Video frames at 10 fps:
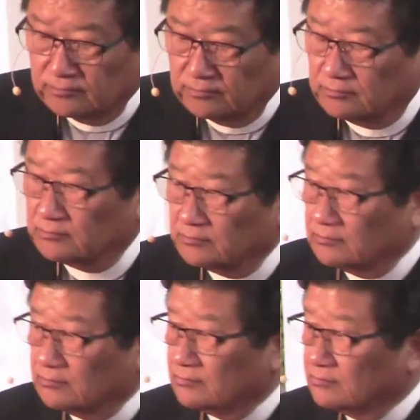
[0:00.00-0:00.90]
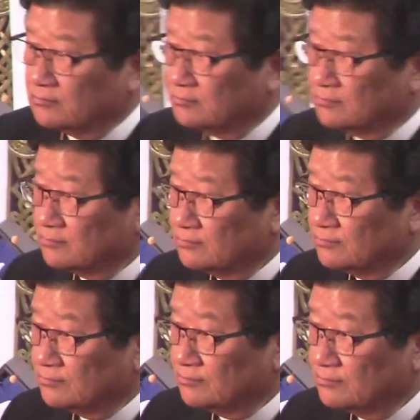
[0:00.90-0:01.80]

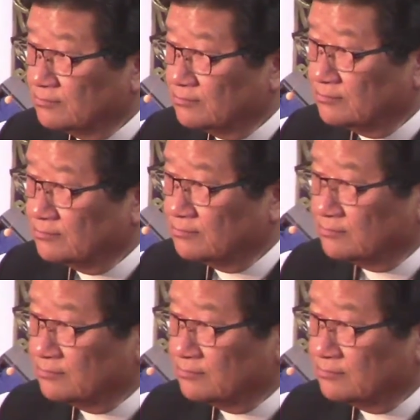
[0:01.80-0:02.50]
[no speech]